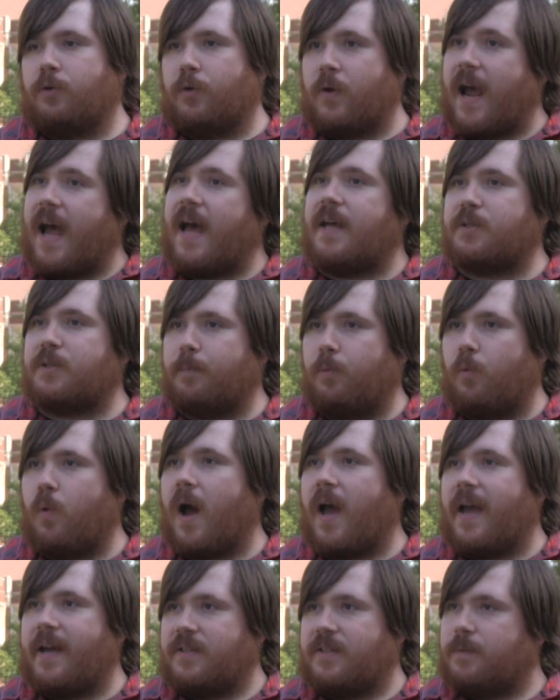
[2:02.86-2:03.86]
grasp
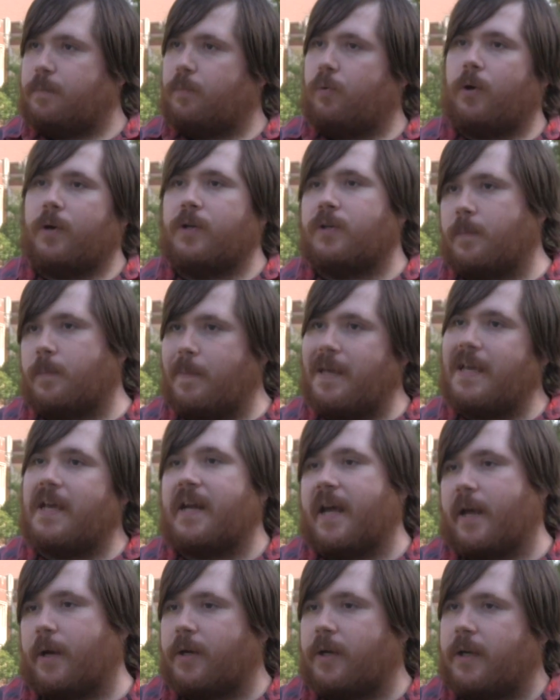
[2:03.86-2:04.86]
why it's important to be
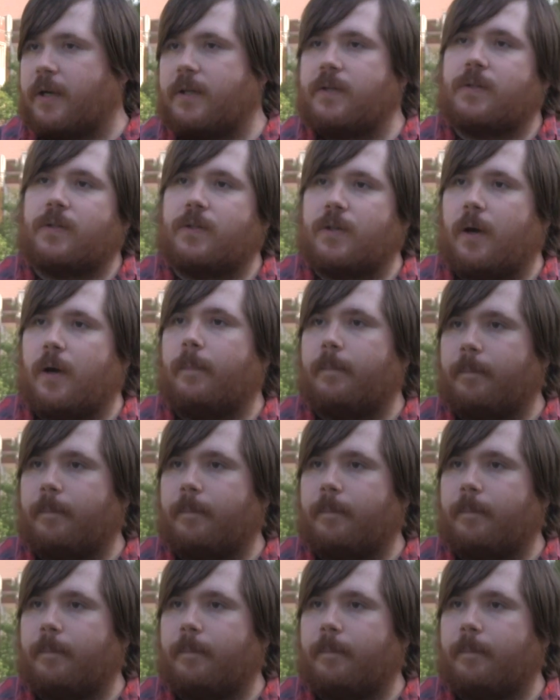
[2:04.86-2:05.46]
an anarchist.